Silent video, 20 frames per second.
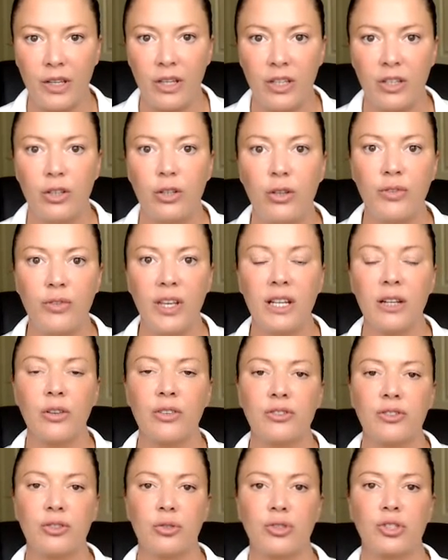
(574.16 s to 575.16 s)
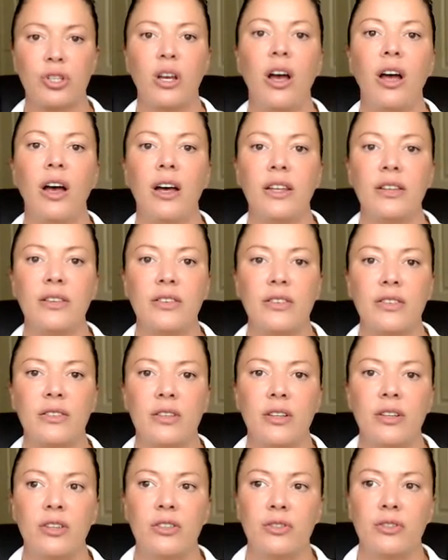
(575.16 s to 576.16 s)
You've then lost your chance
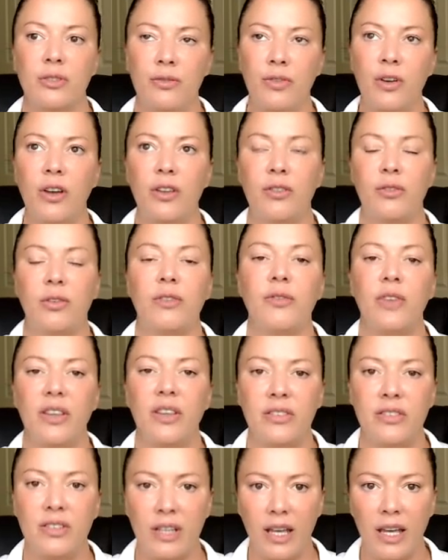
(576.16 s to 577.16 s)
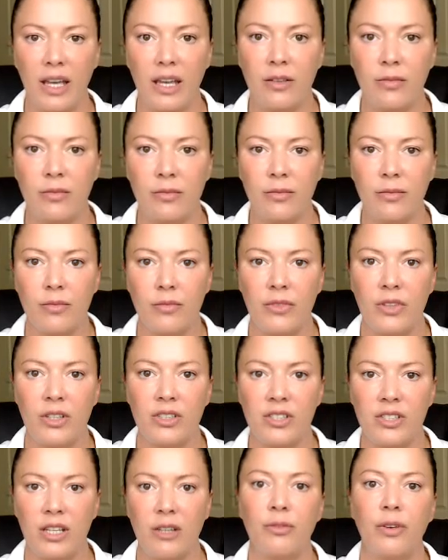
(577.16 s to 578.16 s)
to further investigate the
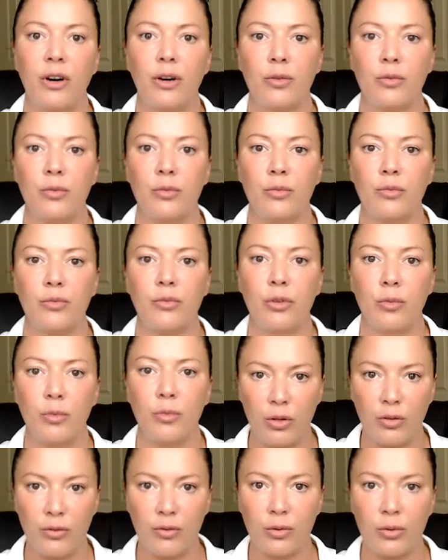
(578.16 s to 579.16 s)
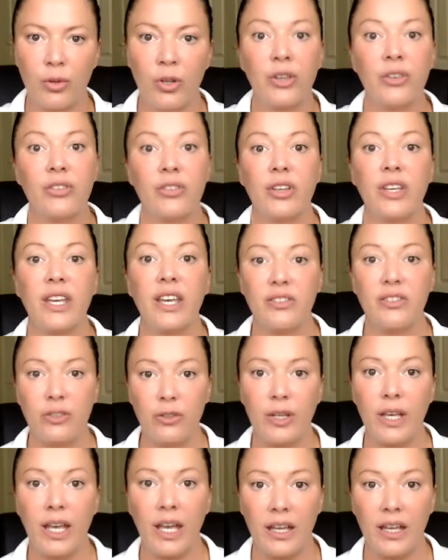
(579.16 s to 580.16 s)
default removal. So yes,
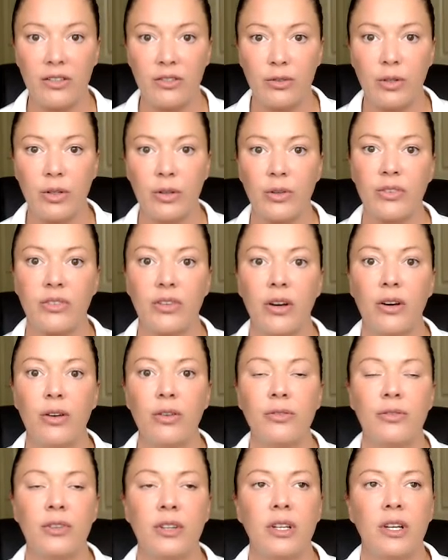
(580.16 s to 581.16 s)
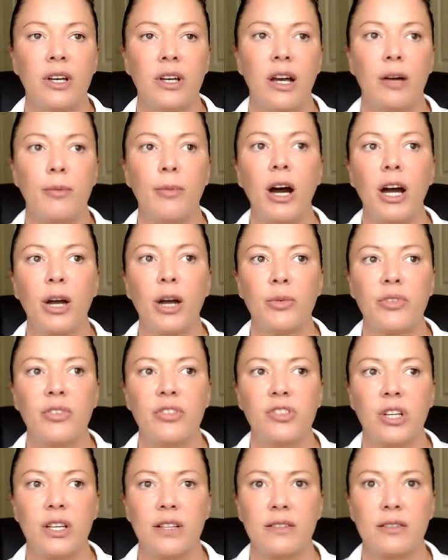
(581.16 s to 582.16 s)
you can do it yourself. I would
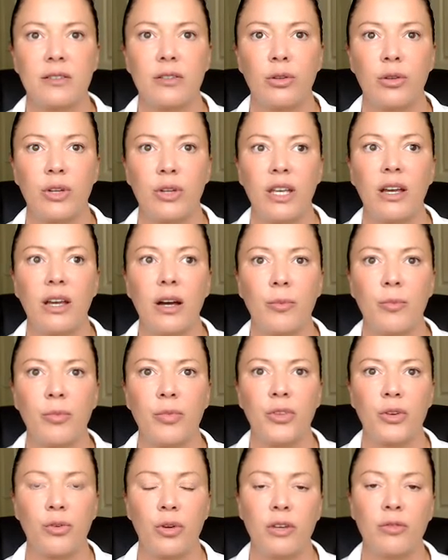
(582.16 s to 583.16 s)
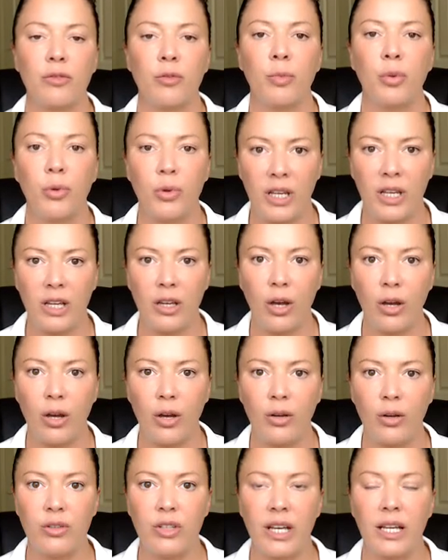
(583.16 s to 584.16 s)
suggest looking up the credit reporting
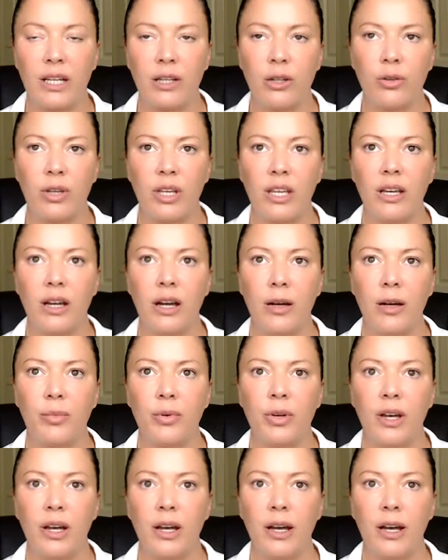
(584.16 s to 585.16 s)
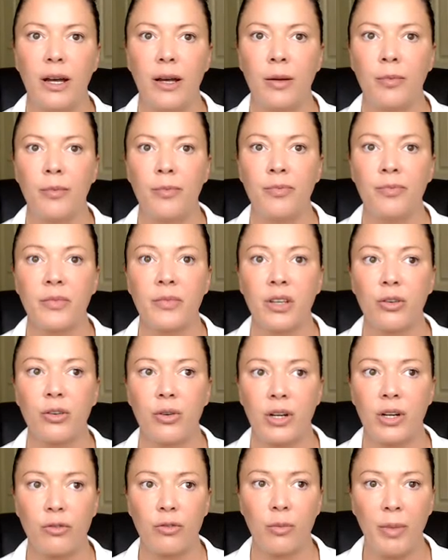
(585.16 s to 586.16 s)
code and looking up
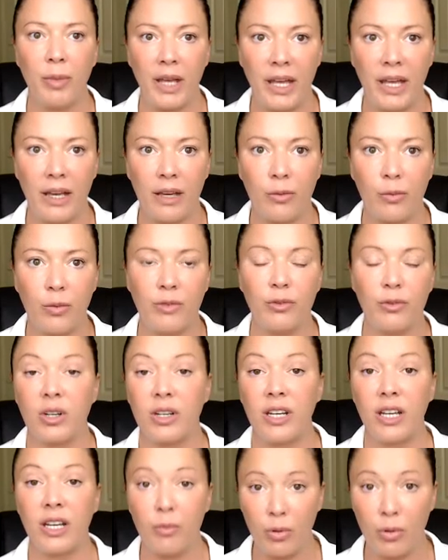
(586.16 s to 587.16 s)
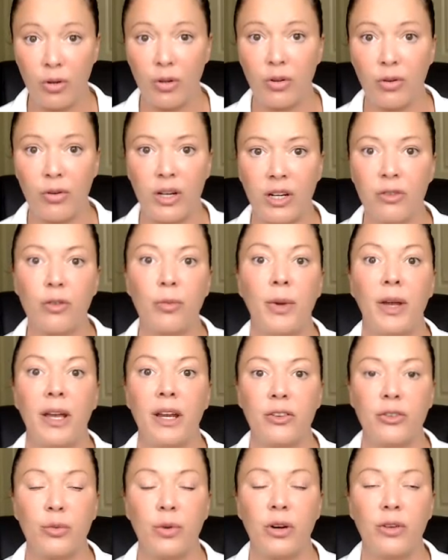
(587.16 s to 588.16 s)
credit repair. We've got an ebook on credit repair
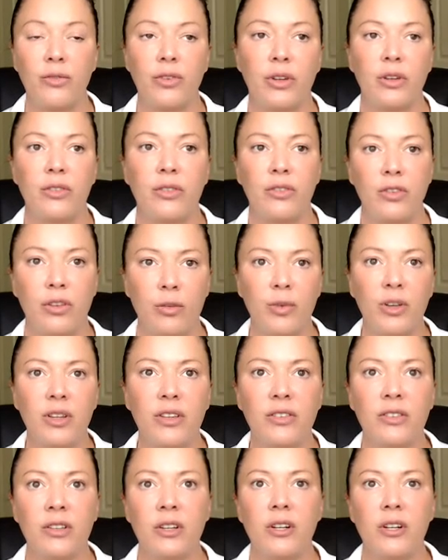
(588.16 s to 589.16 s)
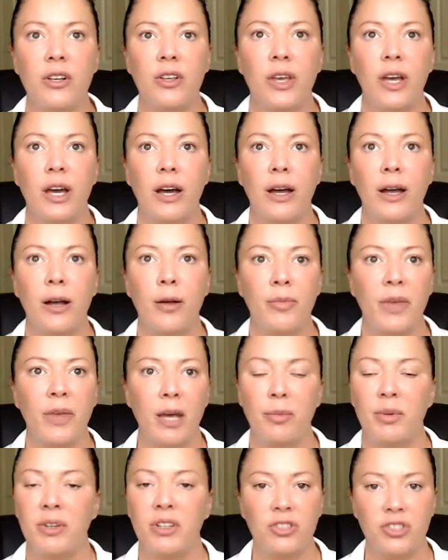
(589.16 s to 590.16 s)
as well for consumers.
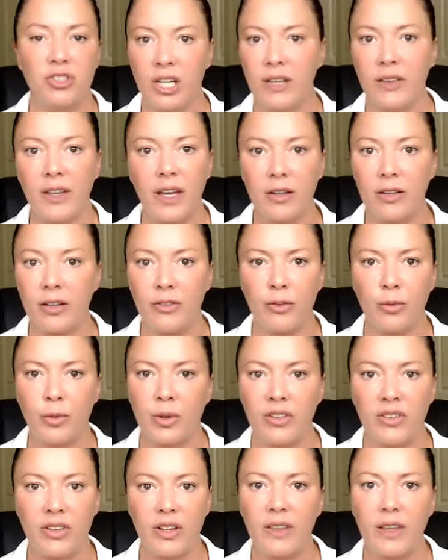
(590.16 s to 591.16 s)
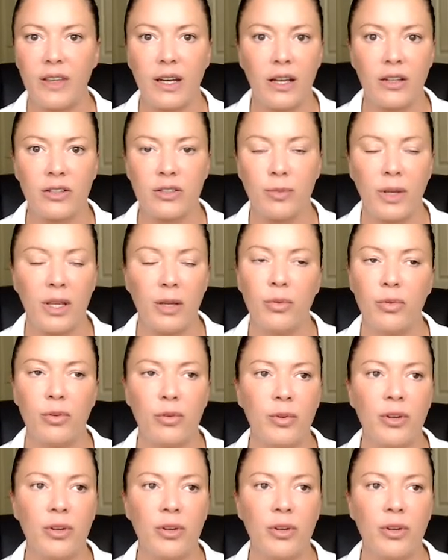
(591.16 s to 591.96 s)
Happy to share that if you want to send that out to people.